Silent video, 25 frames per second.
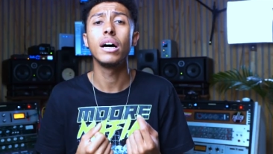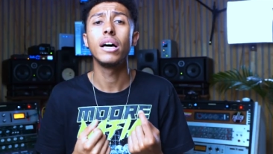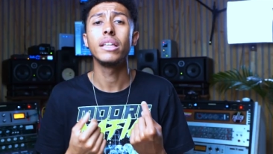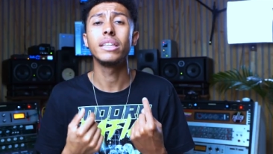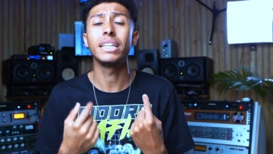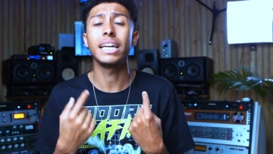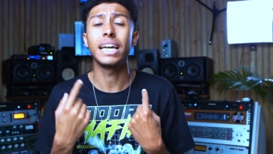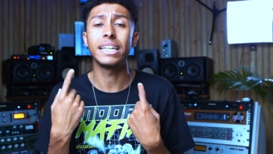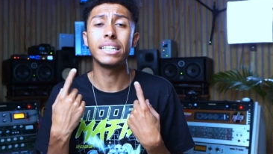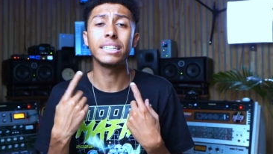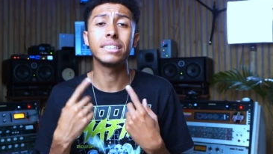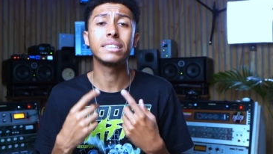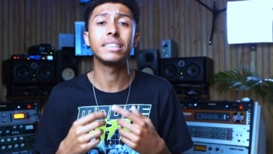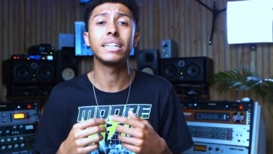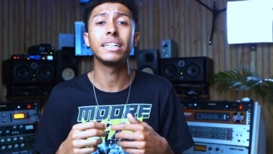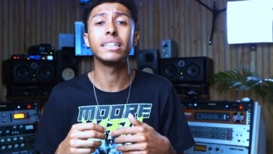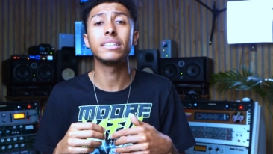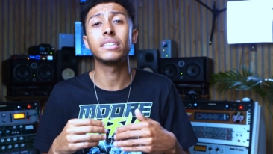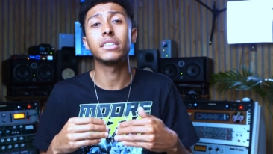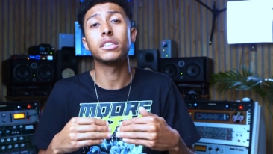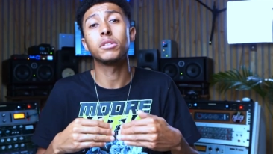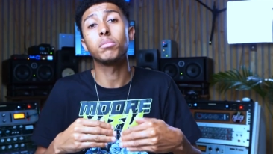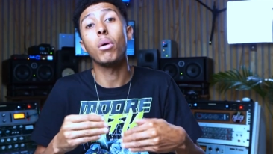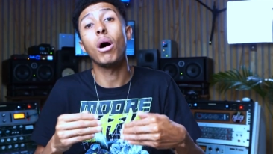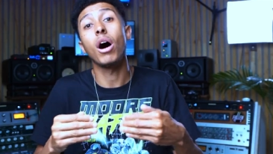the NS10s
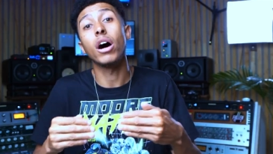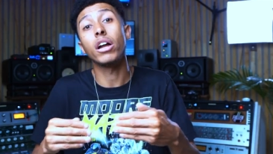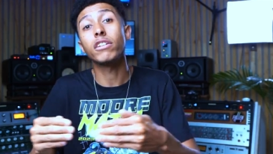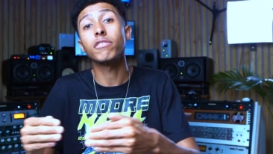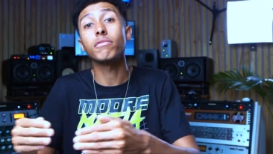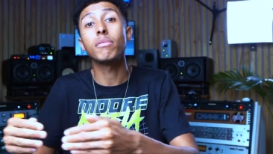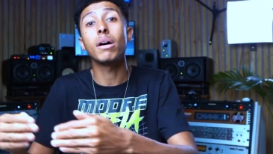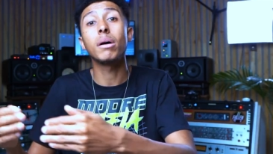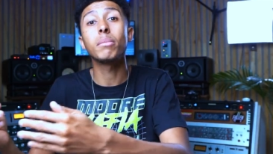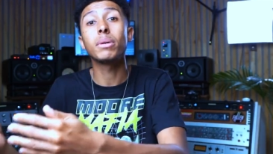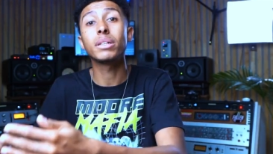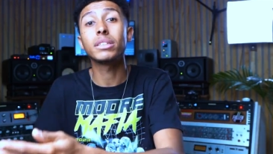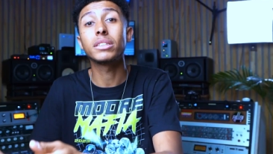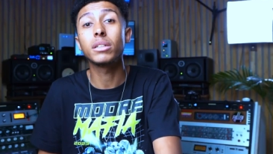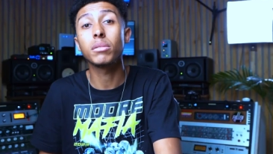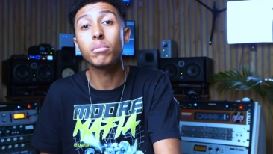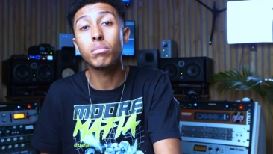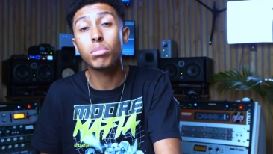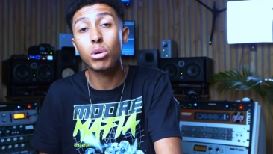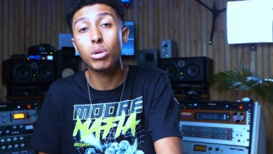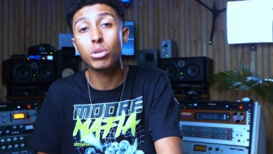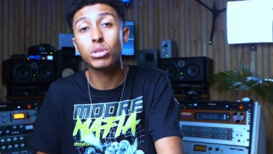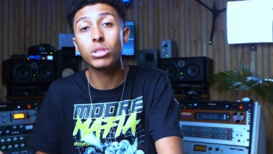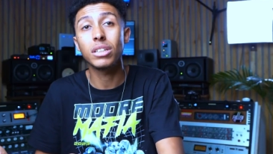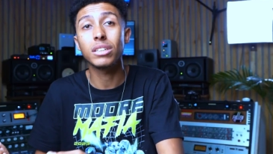as part of my mixing
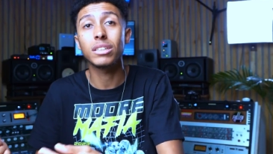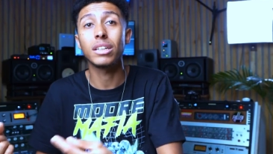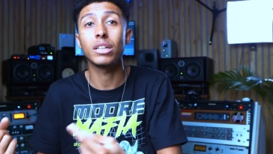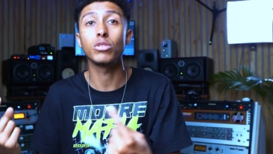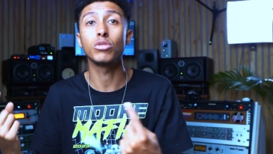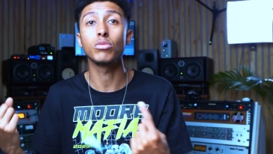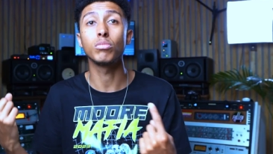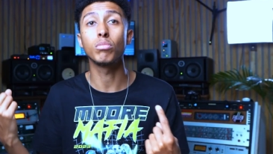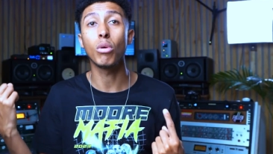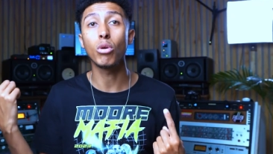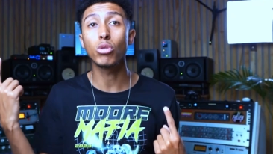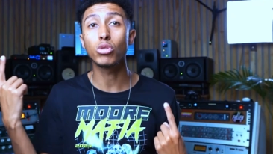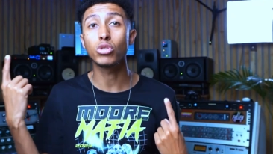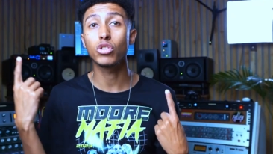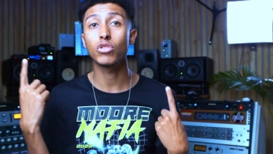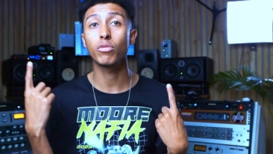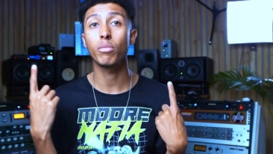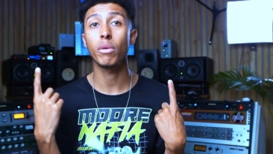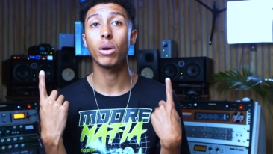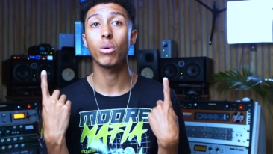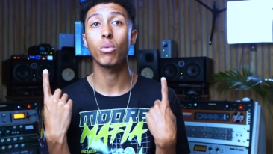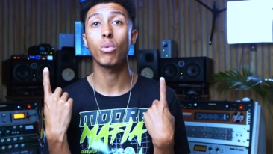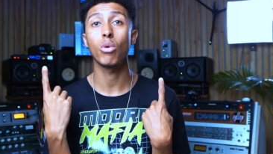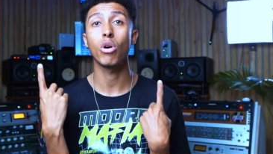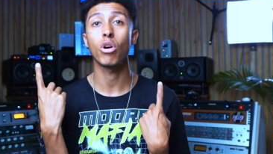process. I do most of
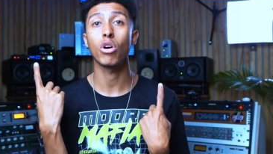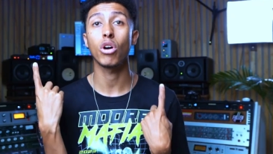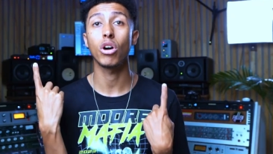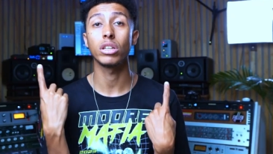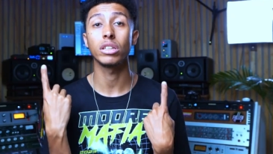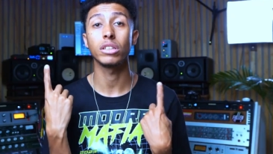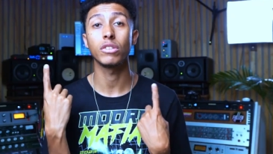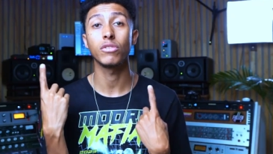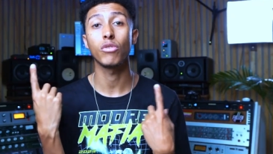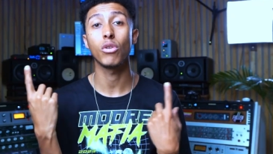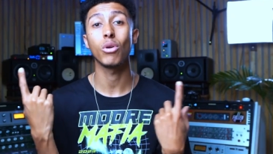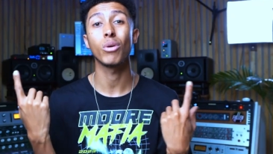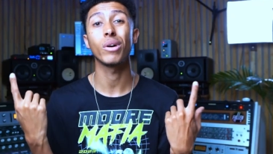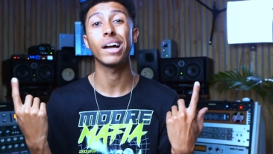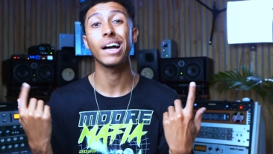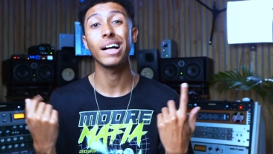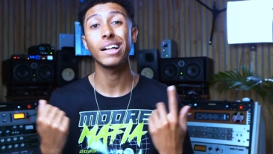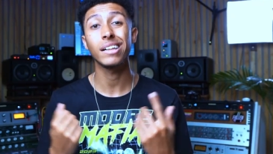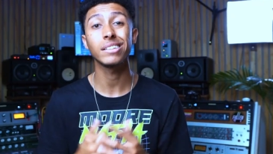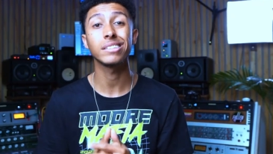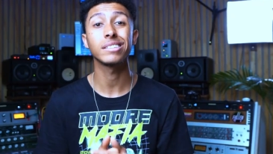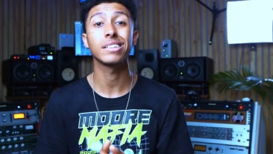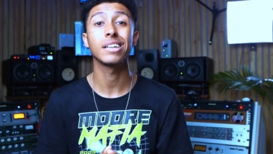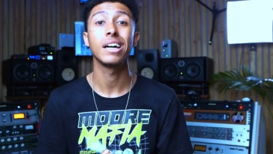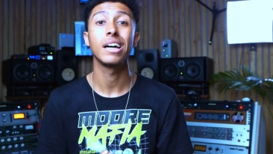my work on the
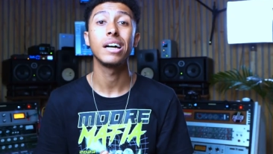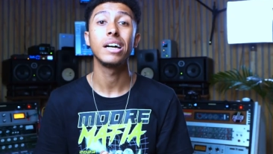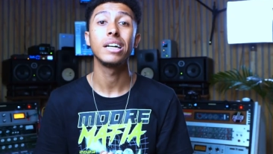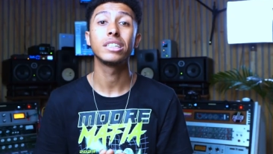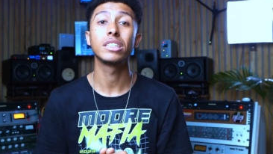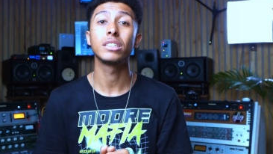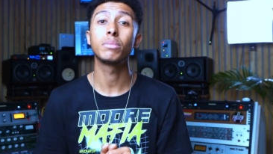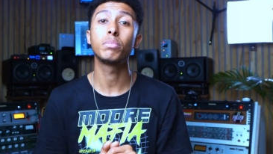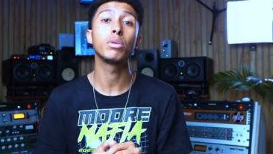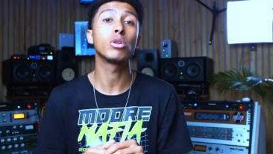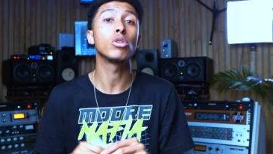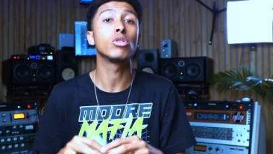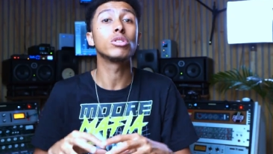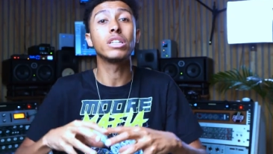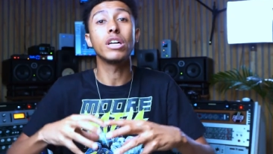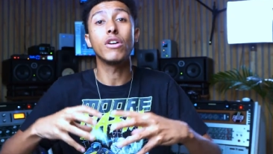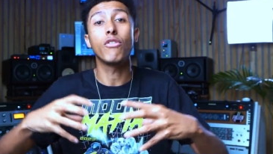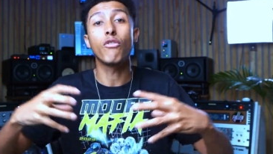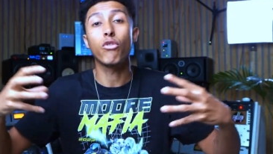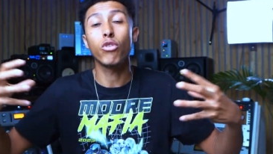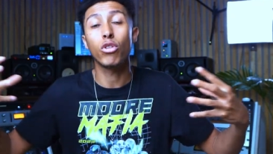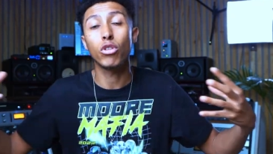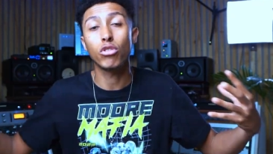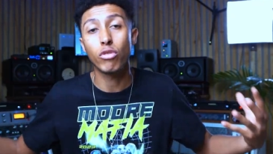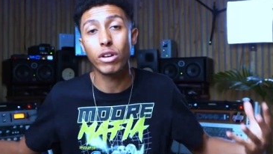Focals just because they're
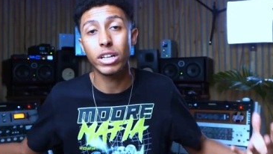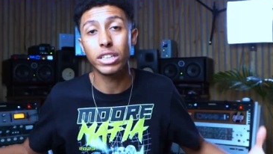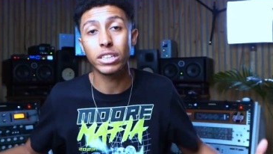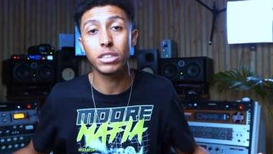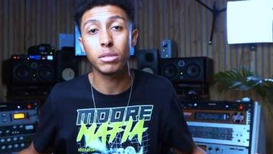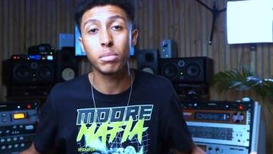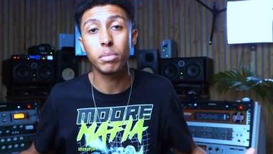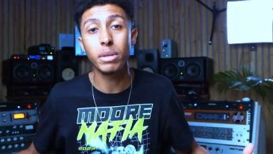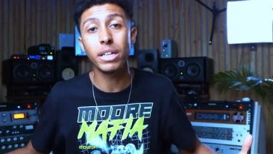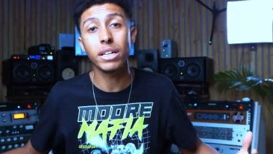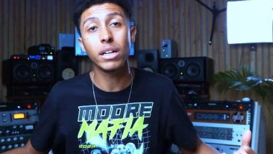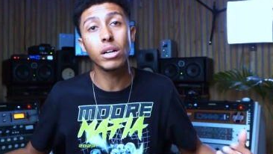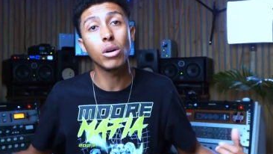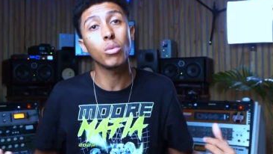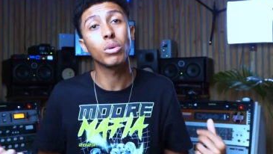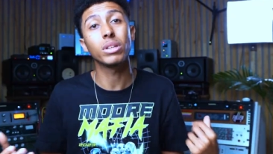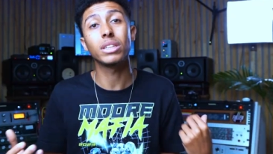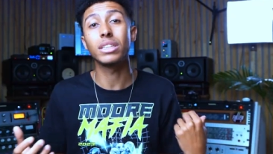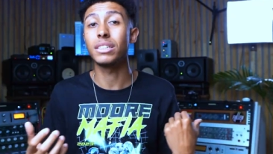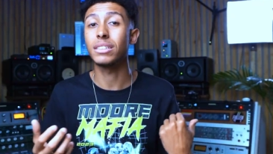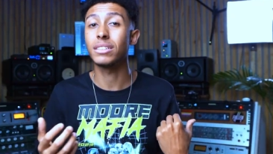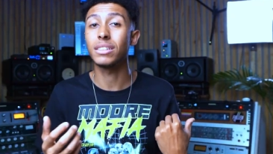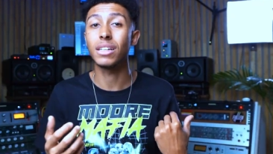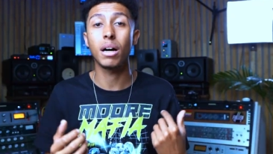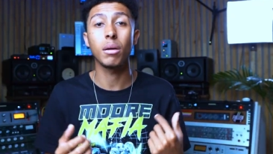full range speaker with
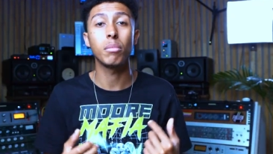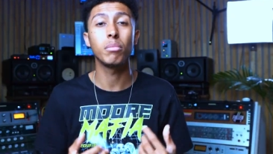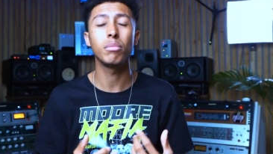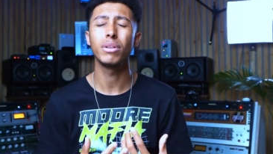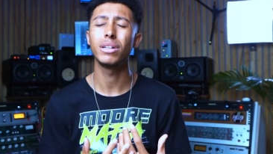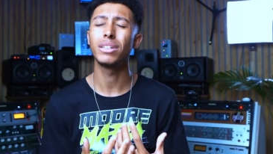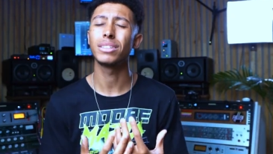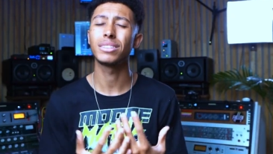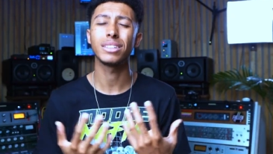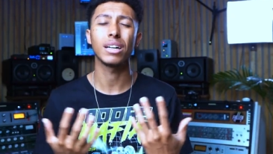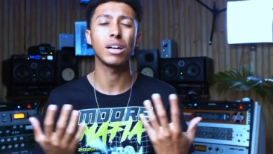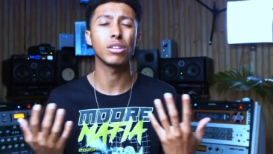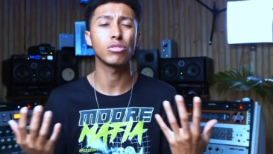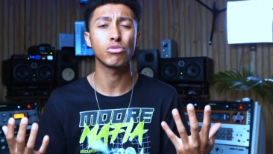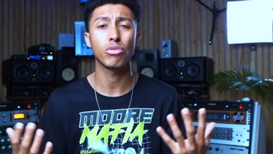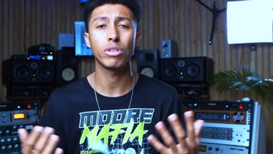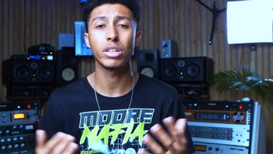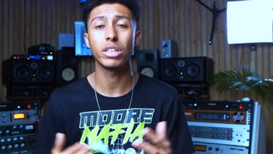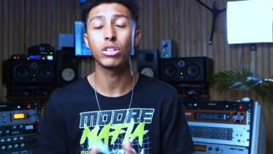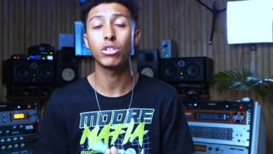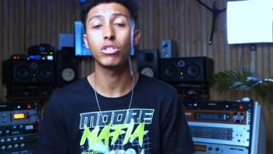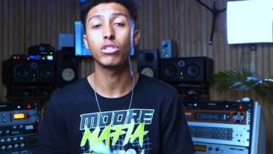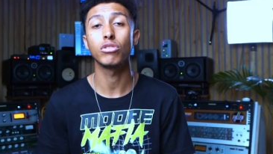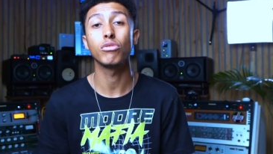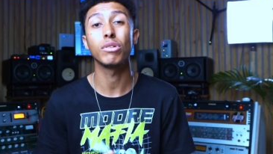the sub. It sounds really
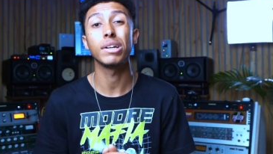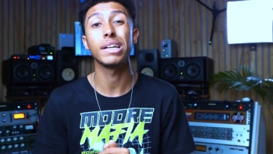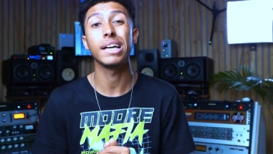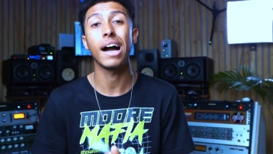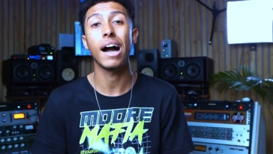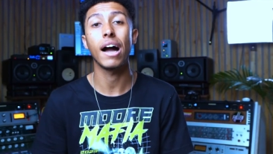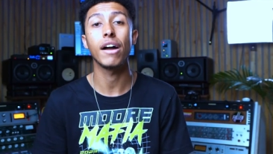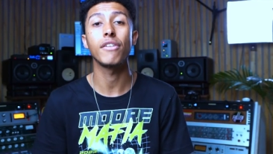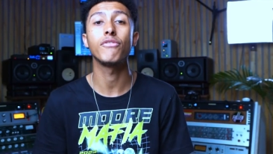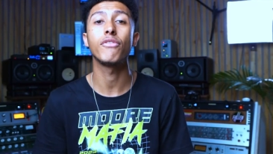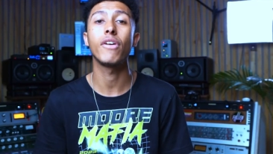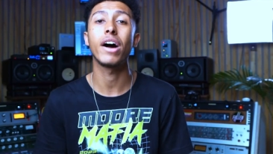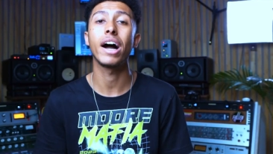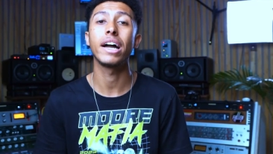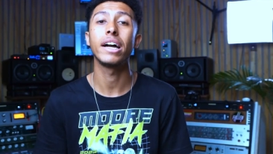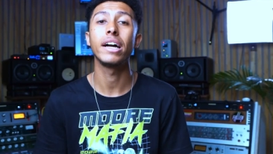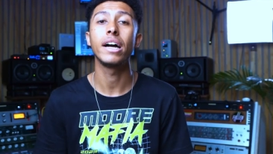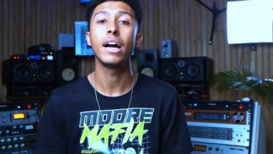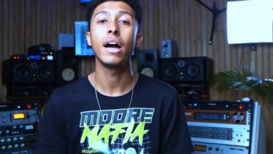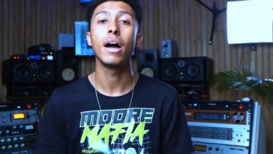good, really hi-fi.